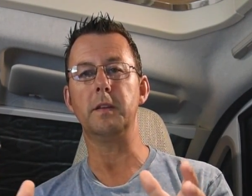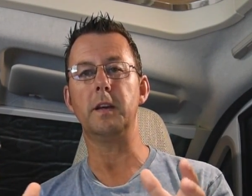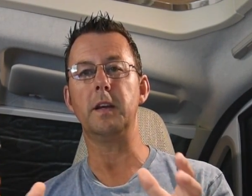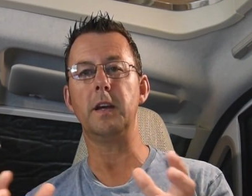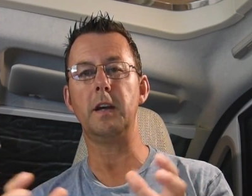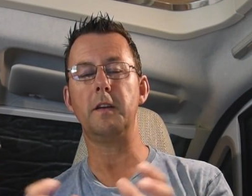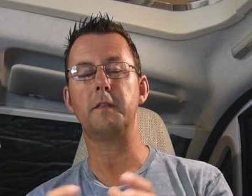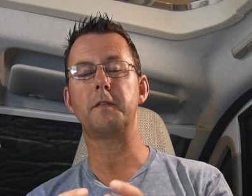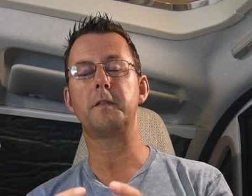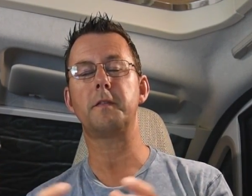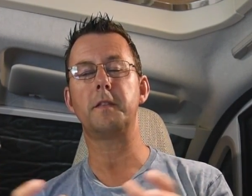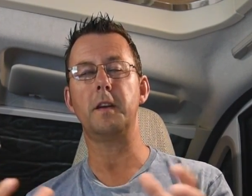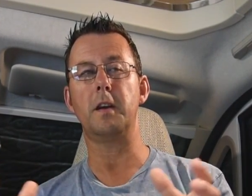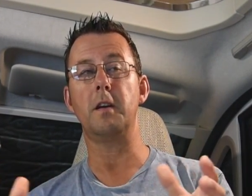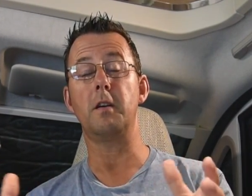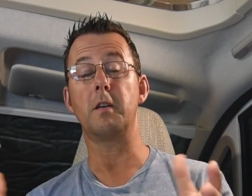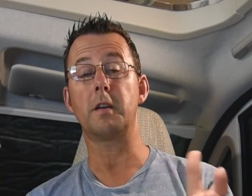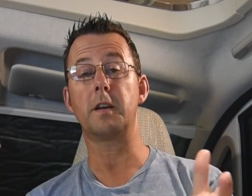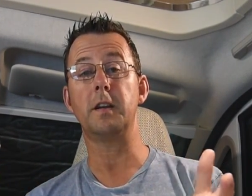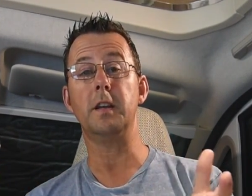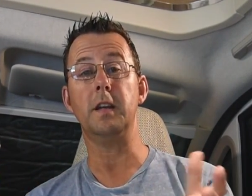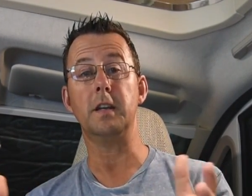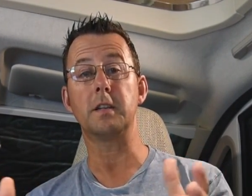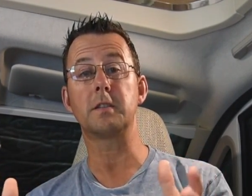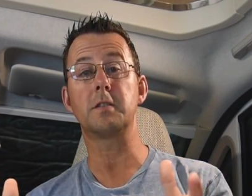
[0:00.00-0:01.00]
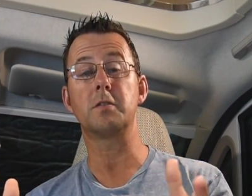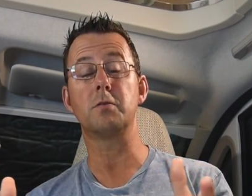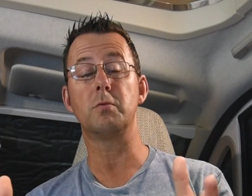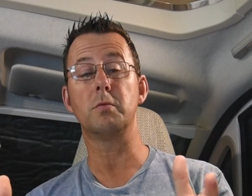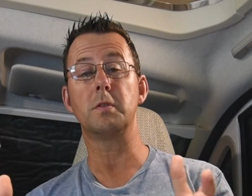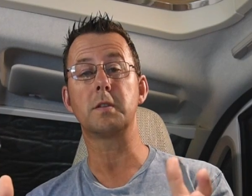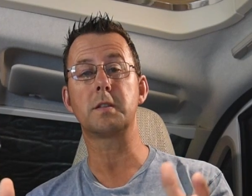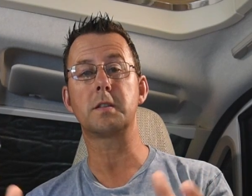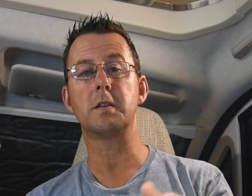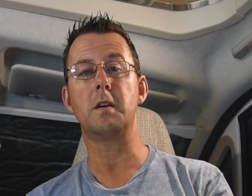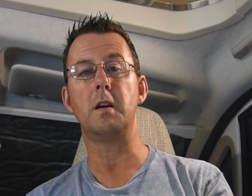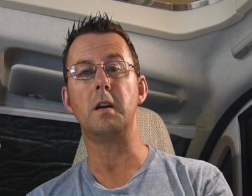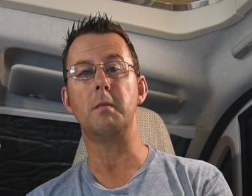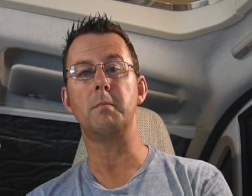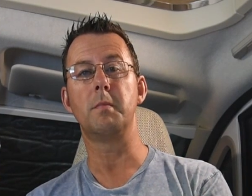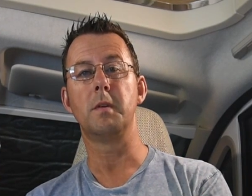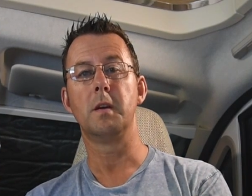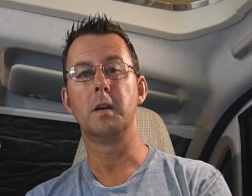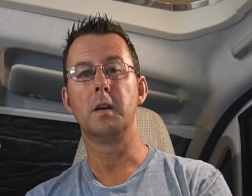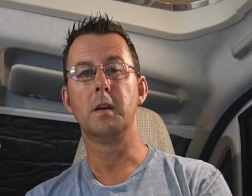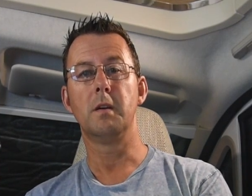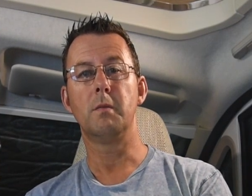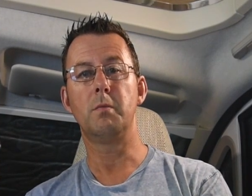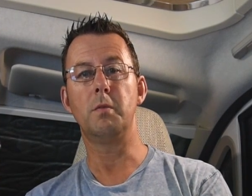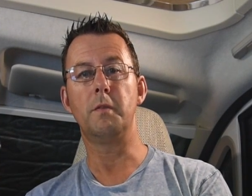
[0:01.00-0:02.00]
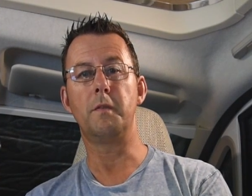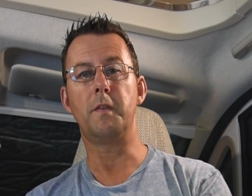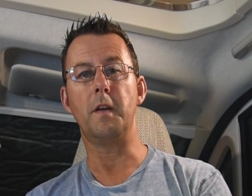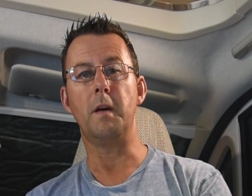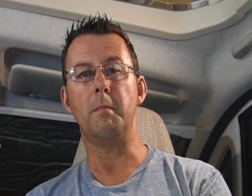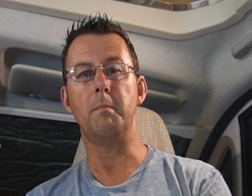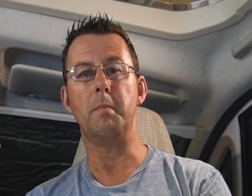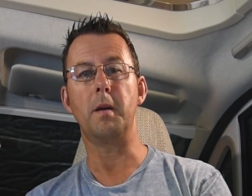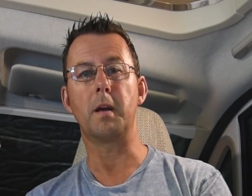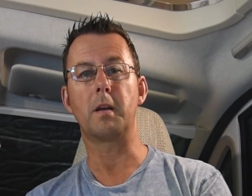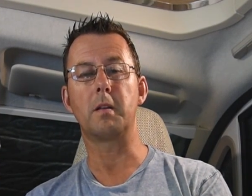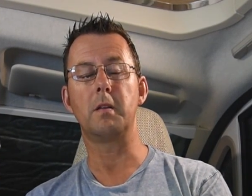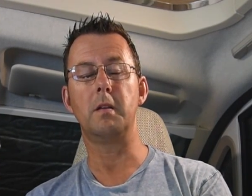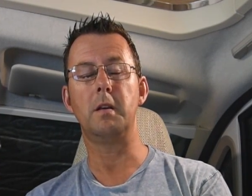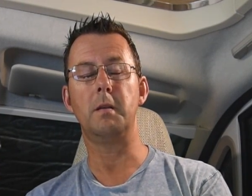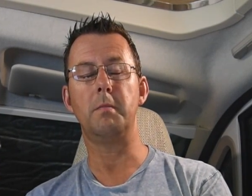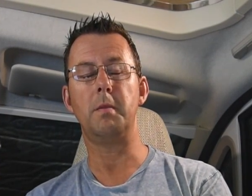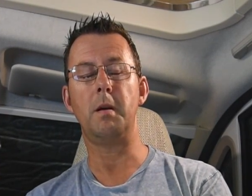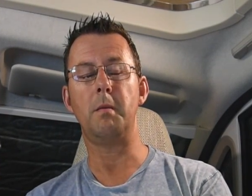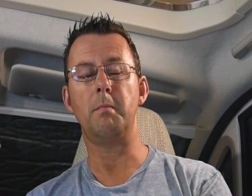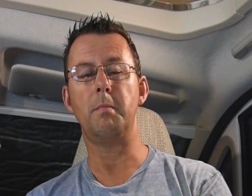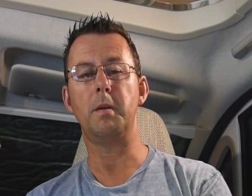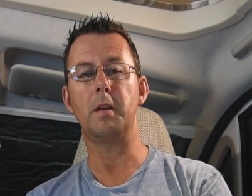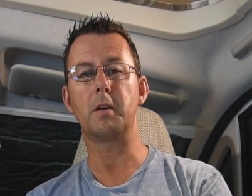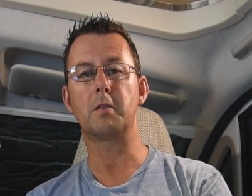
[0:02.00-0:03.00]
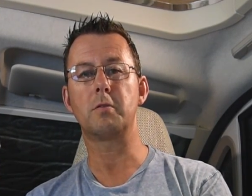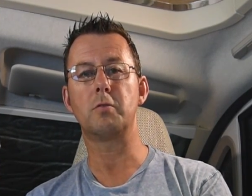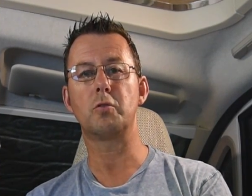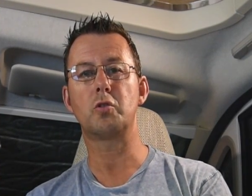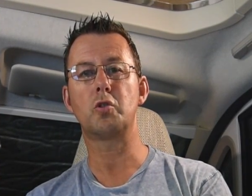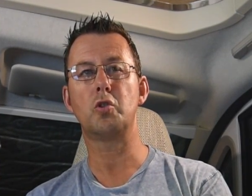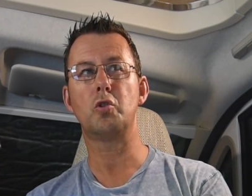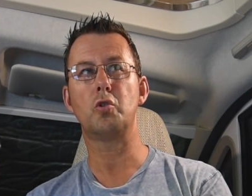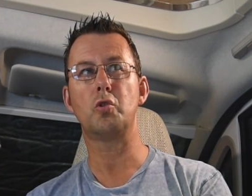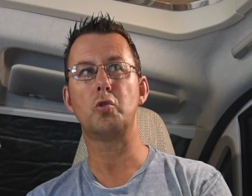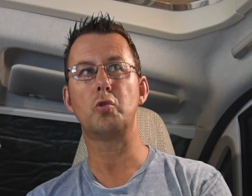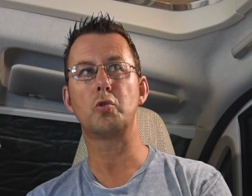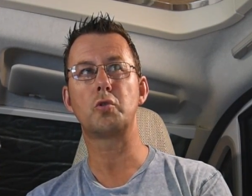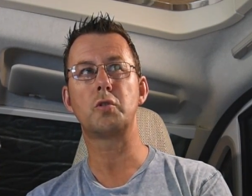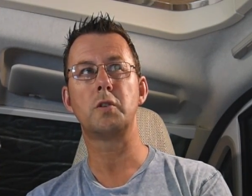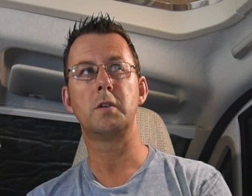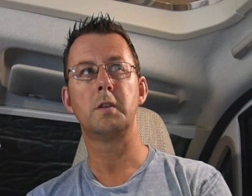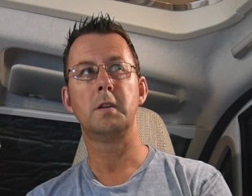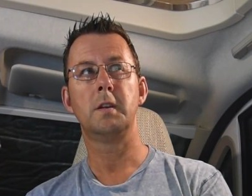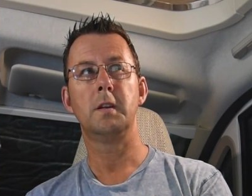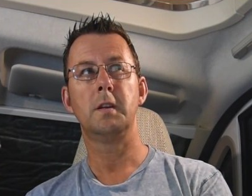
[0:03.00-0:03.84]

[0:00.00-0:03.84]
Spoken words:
They are connected all the time with the umbilical cord.